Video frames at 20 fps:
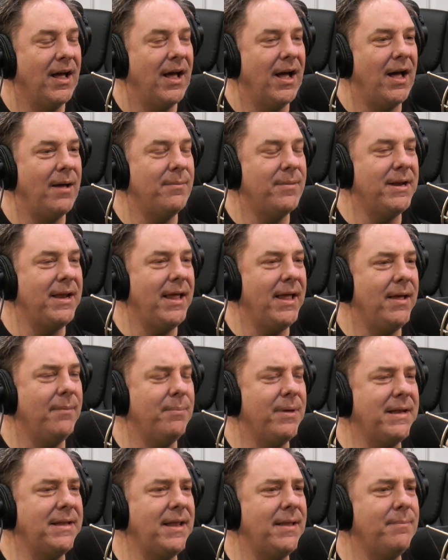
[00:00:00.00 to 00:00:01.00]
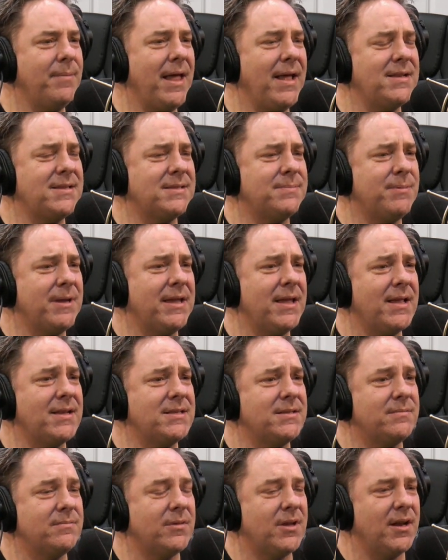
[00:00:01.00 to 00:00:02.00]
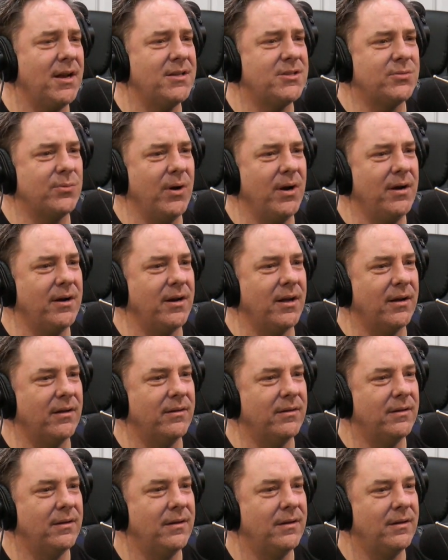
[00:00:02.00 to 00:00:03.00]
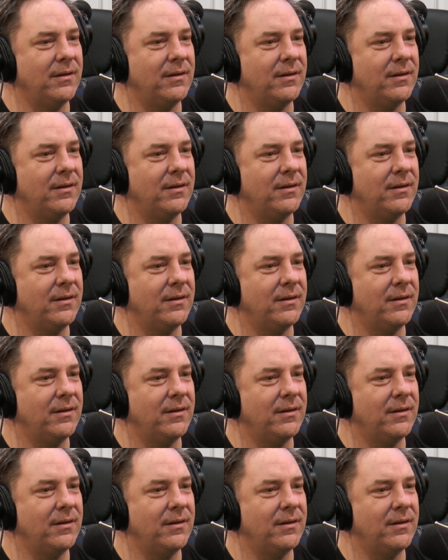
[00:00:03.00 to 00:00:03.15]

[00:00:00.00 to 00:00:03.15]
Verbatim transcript: I, eh, but, eh, but that's that's can i swear now no